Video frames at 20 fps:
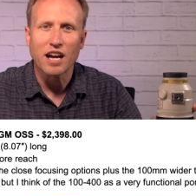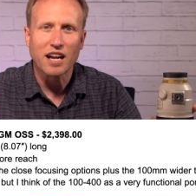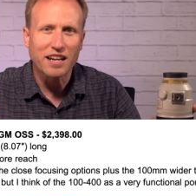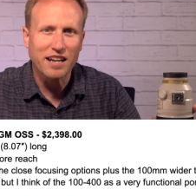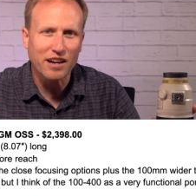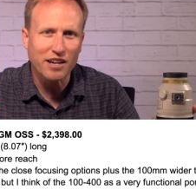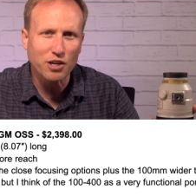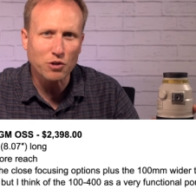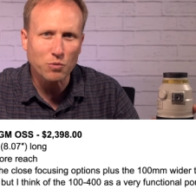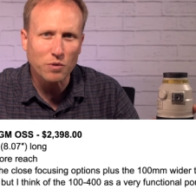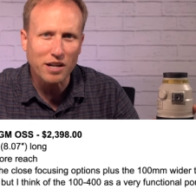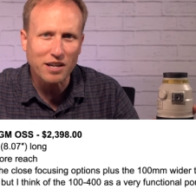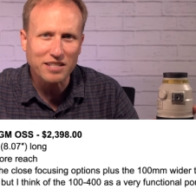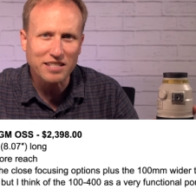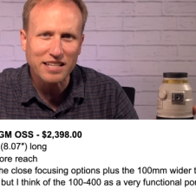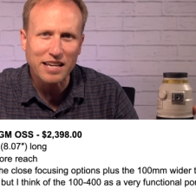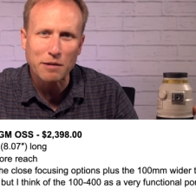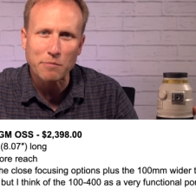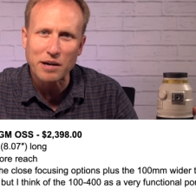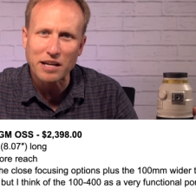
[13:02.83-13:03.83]
Now here's what I'll
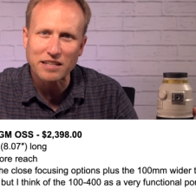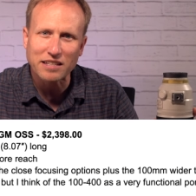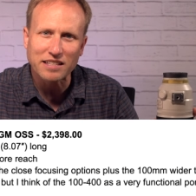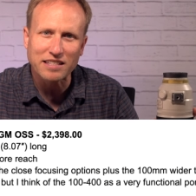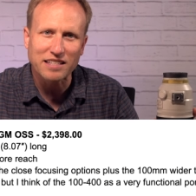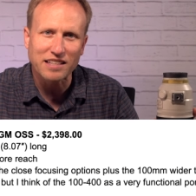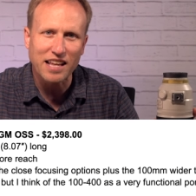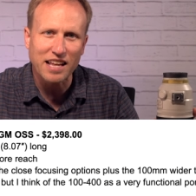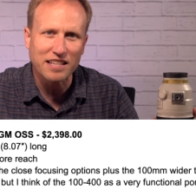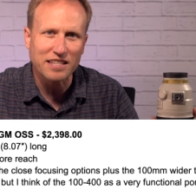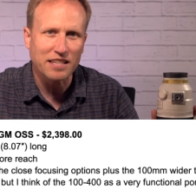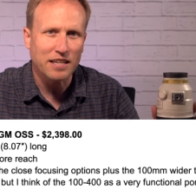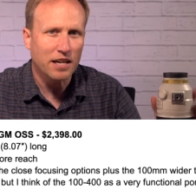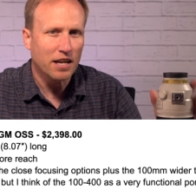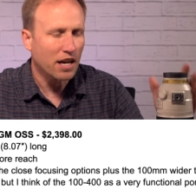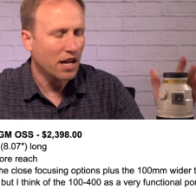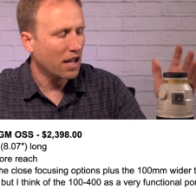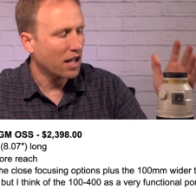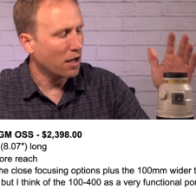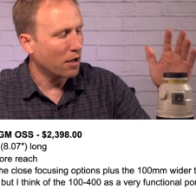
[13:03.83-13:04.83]
say about this lens.
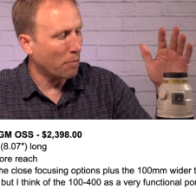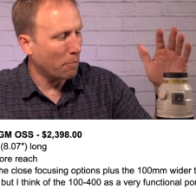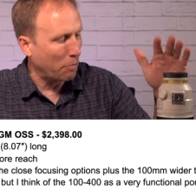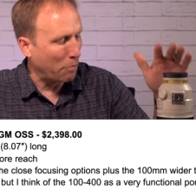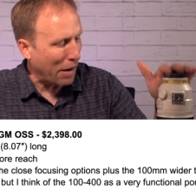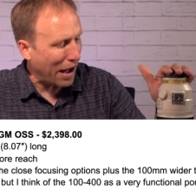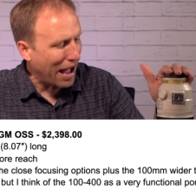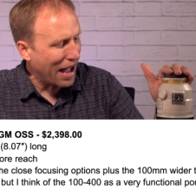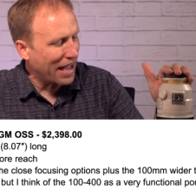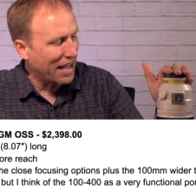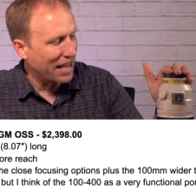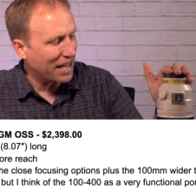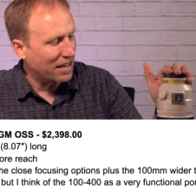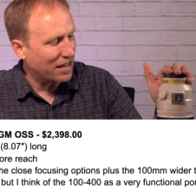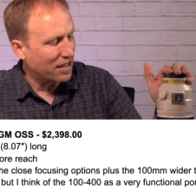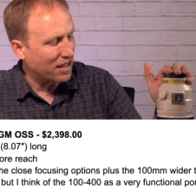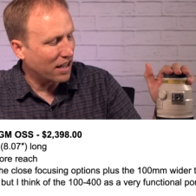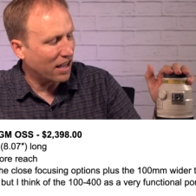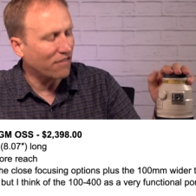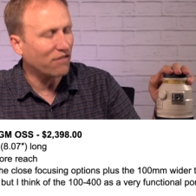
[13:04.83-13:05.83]
Buy it
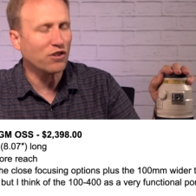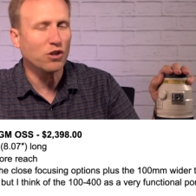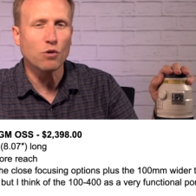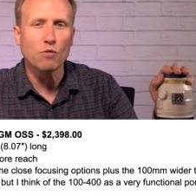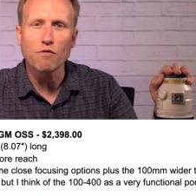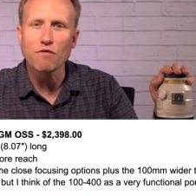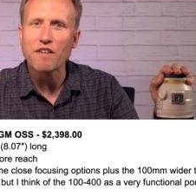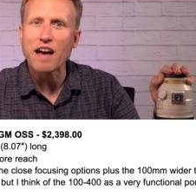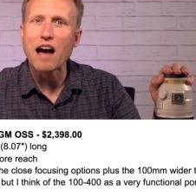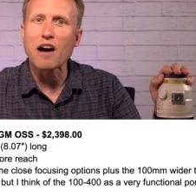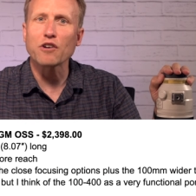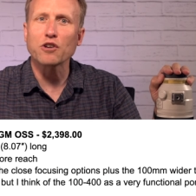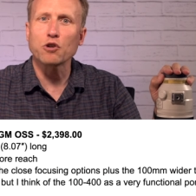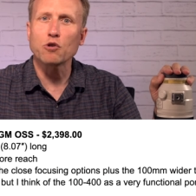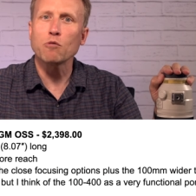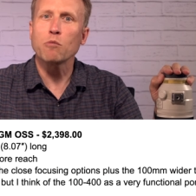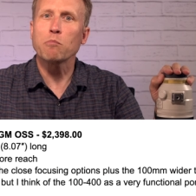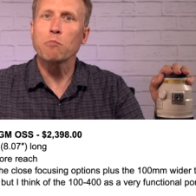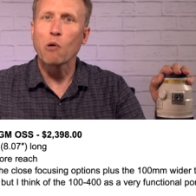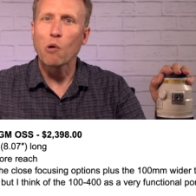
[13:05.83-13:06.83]
if you
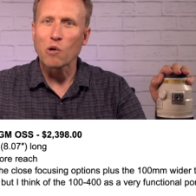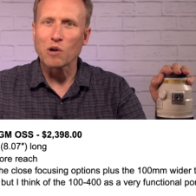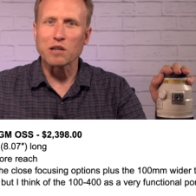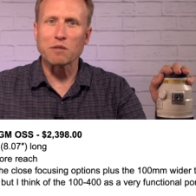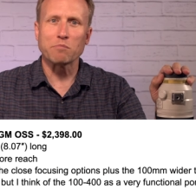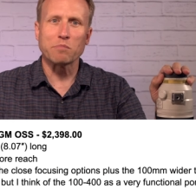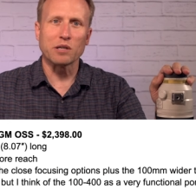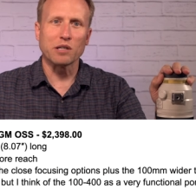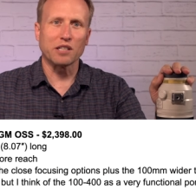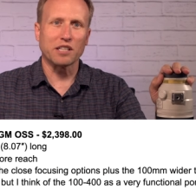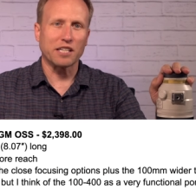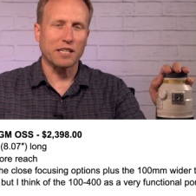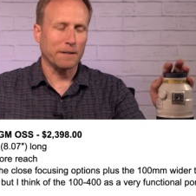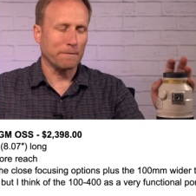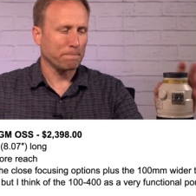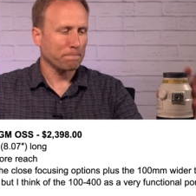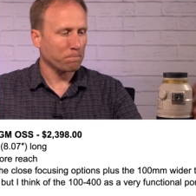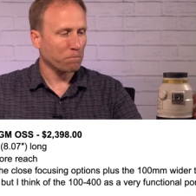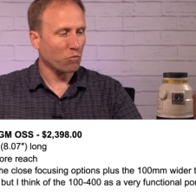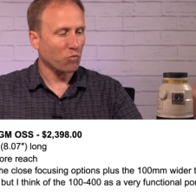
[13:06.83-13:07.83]
value portability
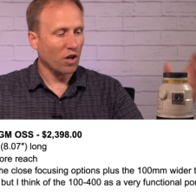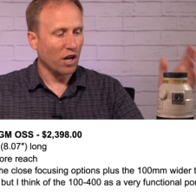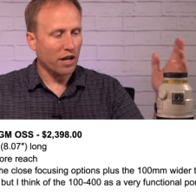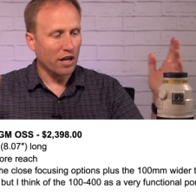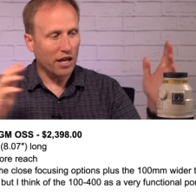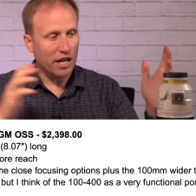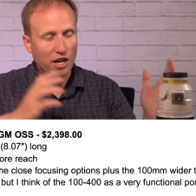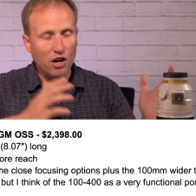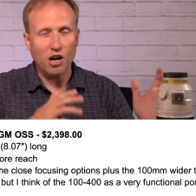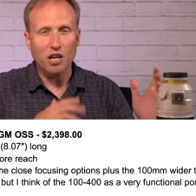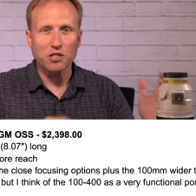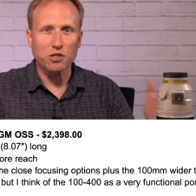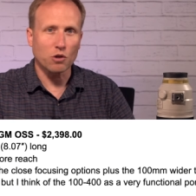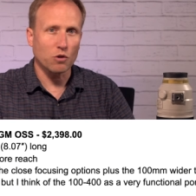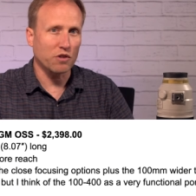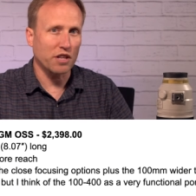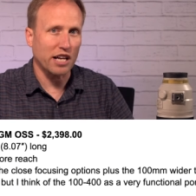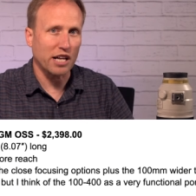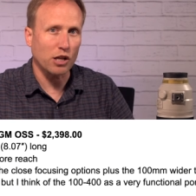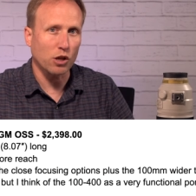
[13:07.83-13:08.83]
and
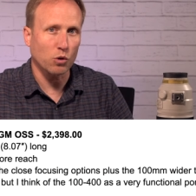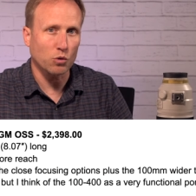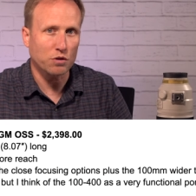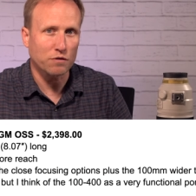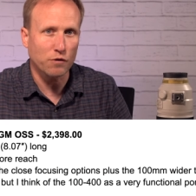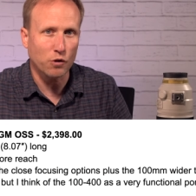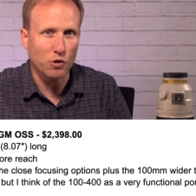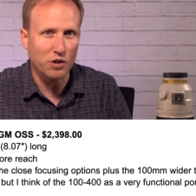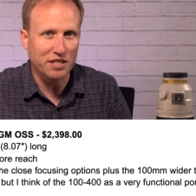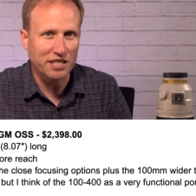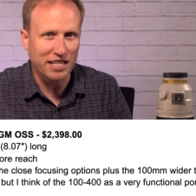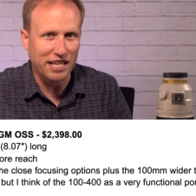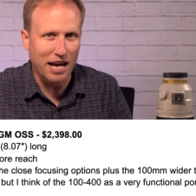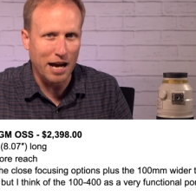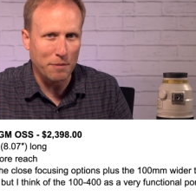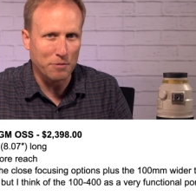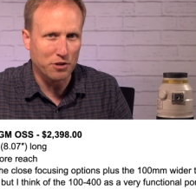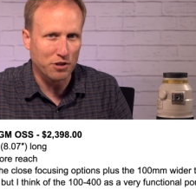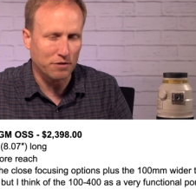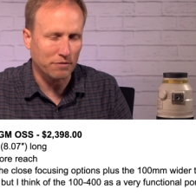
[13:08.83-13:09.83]
also that close focusing
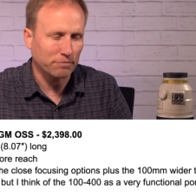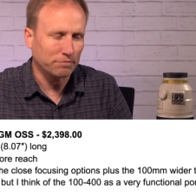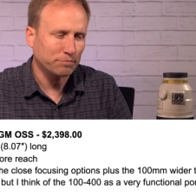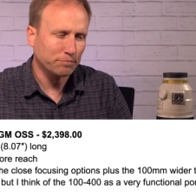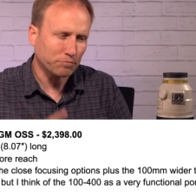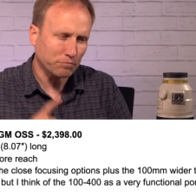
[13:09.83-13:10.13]
option.